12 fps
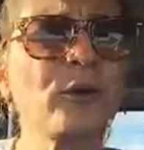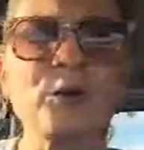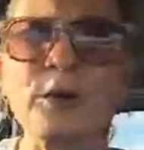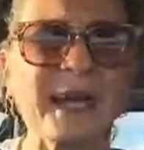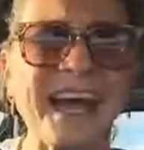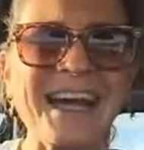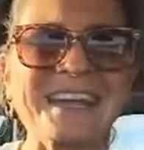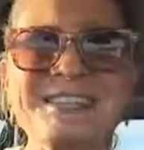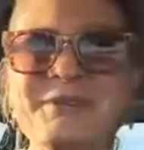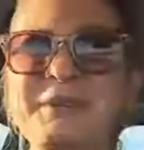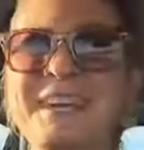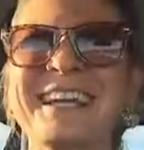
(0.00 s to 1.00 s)

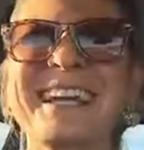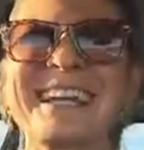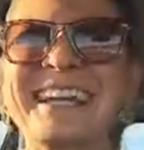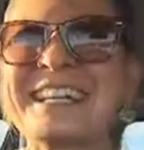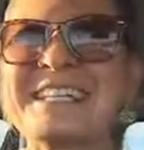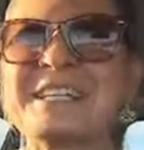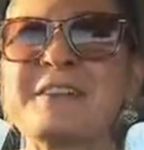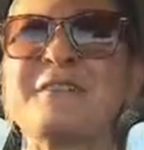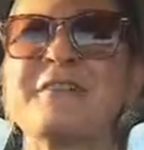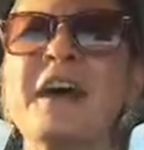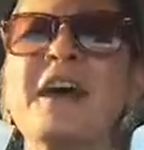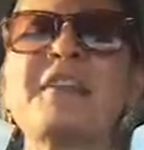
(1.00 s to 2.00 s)
create with a
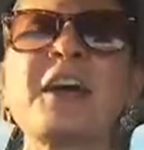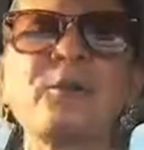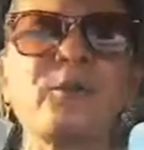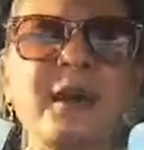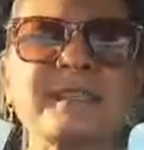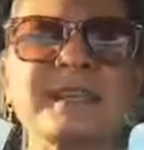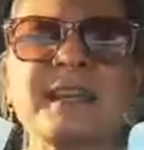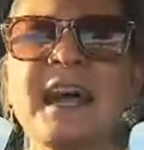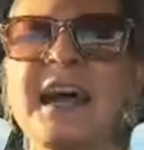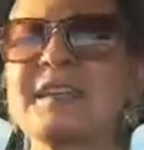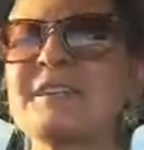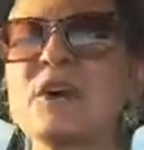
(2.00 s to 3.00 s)
collective that
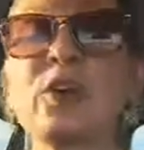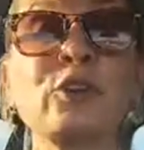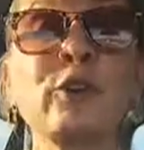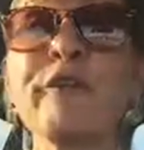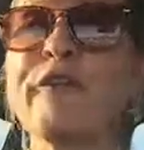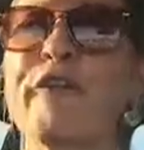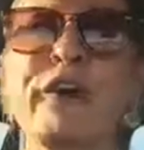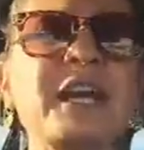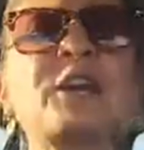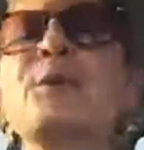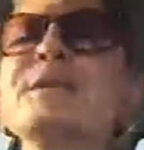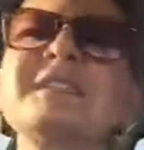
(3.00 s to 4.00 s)
resonates on your
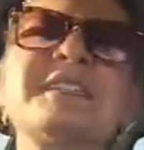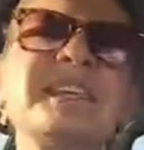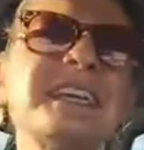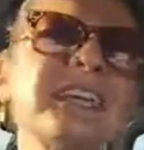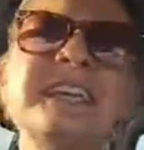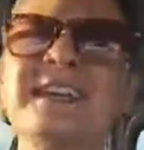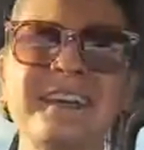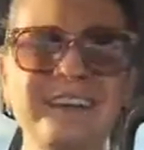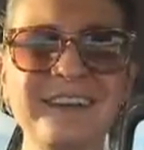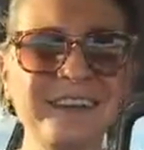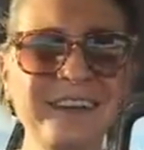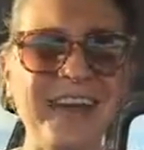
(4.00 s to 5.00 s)
frequency
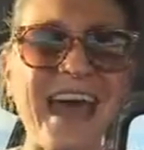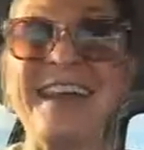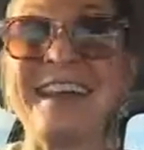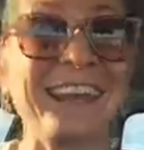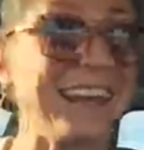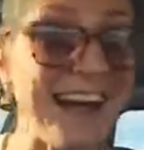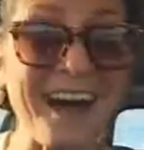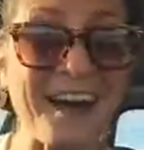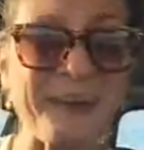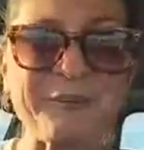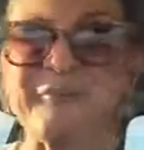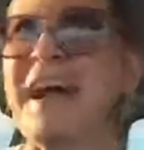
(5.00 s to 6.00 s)
and
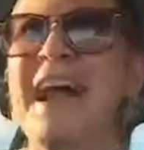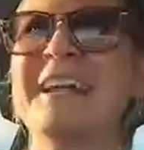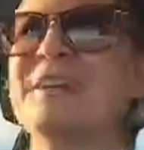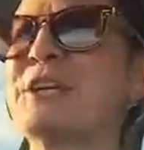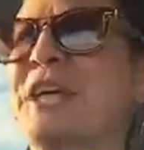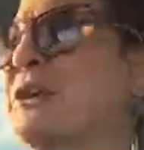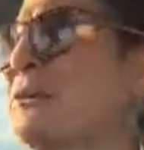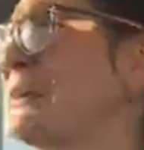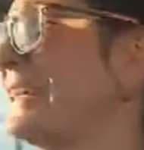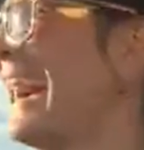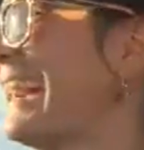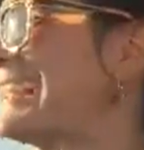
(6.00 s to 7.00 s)
love and
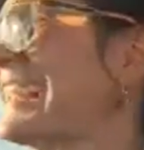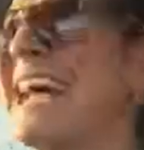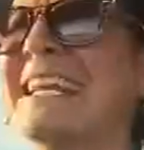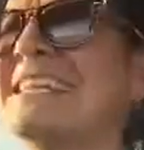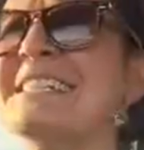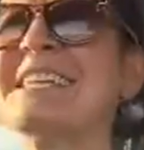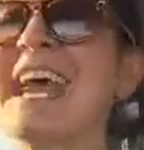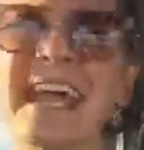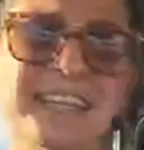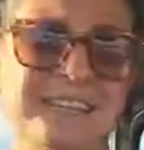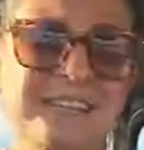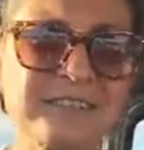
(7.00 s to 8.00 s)
create and
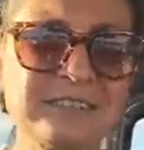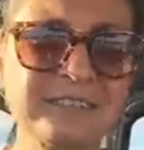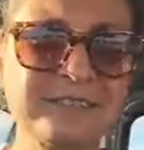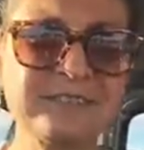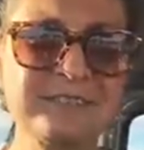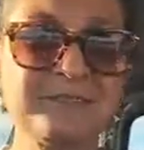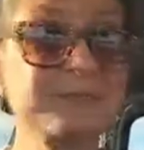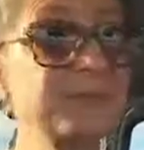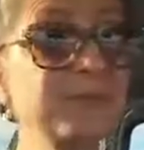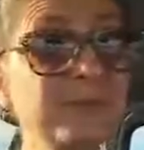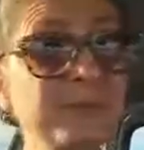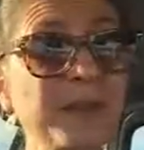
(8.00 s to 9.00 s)
intend.
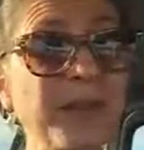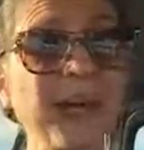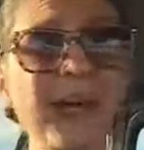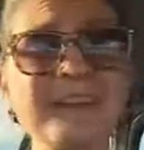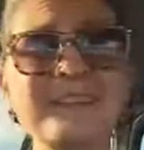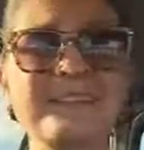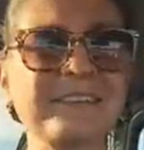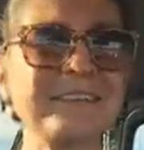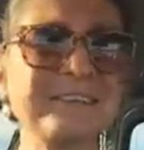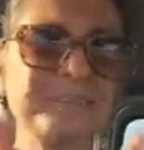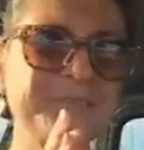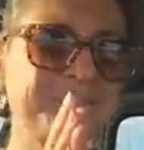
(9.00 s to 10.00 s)
And
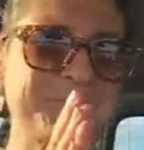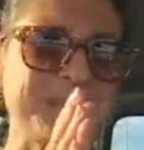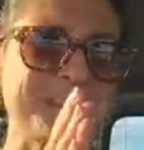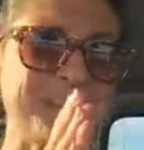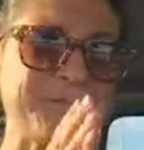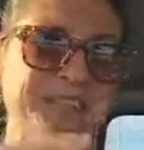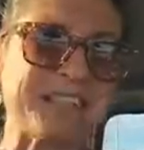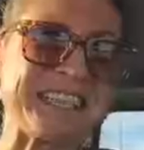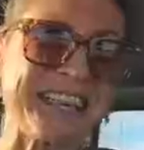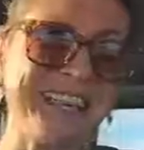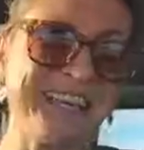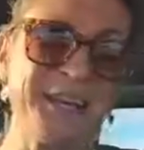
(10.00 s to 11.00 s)
that's it for
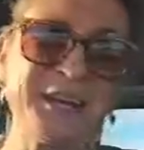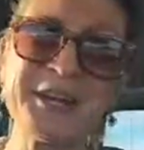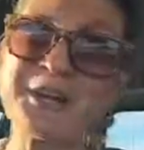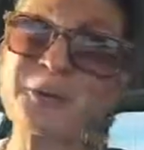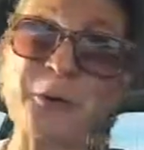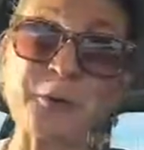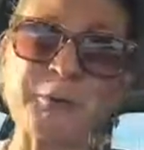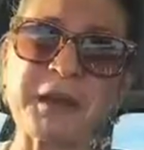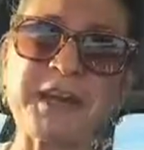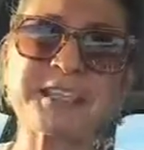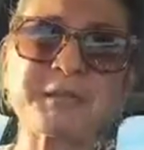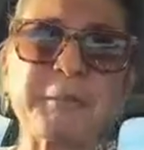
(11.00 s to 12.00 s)
today. God
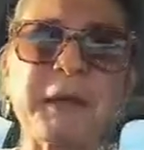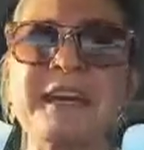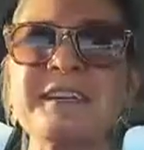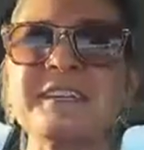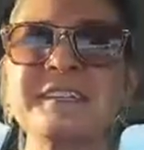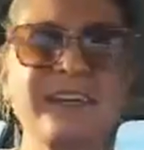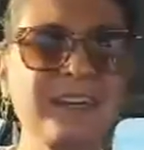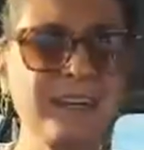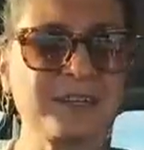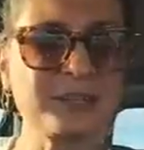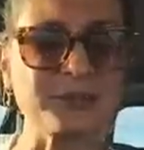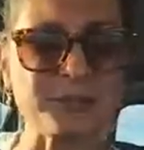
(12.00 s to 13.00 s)
bless, peace.
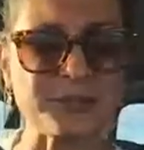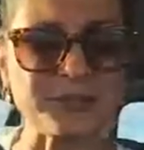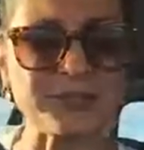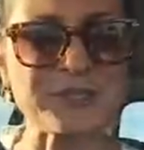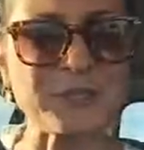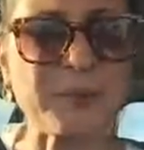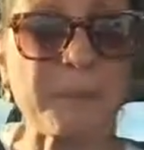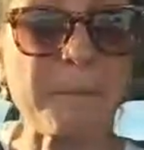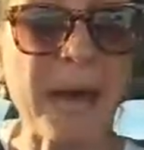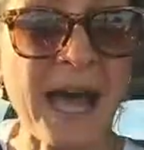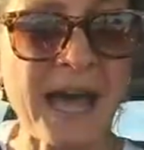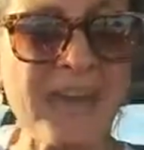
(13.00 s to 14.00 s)
Talk to you soon.
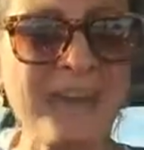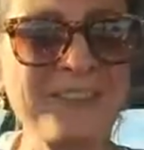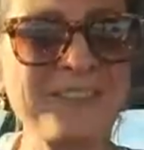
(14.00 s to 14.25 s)
Bye.